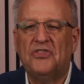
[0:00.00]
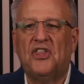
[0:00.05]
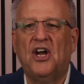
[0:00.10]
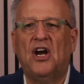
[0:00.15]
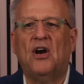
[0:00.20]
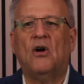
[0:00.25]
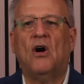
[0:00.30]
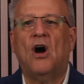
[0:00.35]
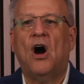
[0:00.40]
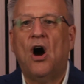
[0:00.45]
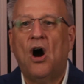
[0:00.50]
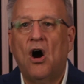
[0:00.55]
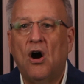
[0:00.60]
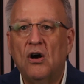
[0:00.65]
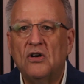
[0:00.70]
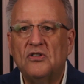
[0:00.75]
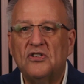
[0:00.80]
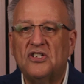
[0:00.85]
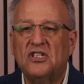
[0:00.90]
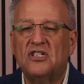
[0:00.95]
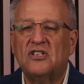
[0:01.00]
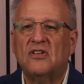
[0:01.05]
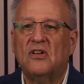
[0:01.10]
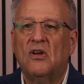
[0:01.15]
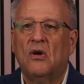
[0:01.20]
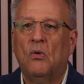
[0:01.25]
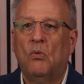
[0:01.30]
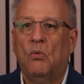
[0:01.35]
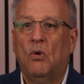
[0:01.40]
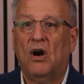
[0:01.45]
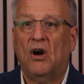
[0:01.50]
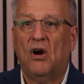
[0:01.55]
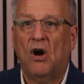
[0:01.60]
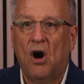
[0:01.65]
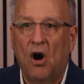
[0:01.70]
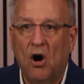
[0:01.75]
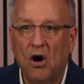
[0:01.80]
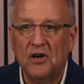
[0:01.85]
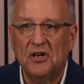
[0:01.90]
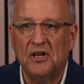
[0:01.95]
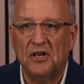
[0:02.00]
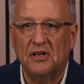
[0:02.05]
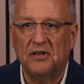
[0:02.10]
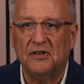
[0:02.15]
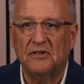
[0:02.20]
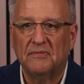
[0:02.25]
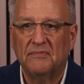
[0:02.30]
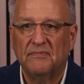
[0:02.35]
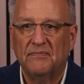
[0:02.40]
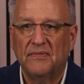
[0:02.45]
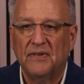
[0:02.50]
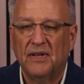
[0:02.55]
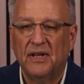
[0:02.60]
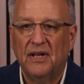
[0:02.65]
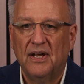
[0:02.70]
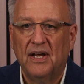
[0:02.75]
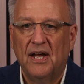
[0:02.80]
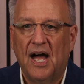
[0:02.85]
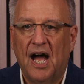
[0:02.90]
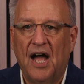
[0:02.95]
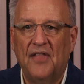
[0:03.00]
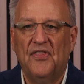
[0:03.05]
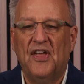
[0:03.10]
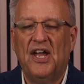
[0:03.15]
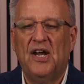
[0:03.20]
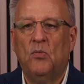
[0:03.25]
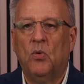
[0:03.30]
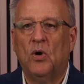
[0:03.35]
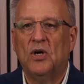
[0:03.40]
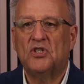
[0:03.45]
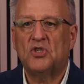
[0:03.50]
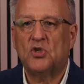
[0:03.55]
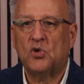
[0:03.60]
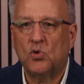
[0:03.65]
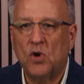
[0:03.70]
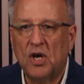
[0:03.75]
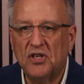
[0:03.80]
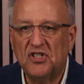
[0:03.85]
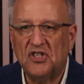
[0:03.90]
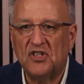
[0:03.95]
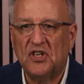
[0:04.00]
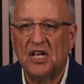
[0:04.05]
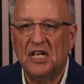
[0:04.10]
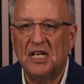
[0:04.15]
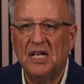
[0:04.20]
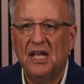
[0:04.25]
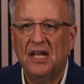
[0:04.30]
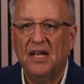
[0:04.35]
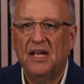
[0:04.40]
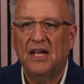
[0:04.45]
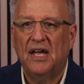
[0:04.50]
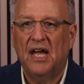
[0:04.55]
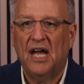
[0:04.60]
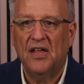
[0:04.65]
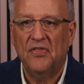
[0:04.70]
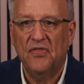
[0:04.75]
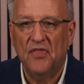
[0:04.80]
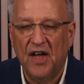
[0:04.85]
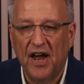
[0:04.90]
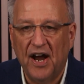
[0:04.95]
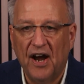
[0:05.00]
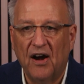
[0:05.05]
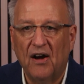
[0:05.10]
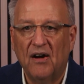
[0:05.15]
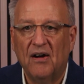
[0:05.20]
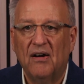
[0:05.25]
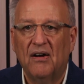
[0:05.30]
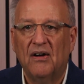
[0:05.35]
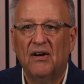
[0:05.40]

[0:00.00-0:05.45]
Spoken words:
their hearts were hardened, and they were trusting in their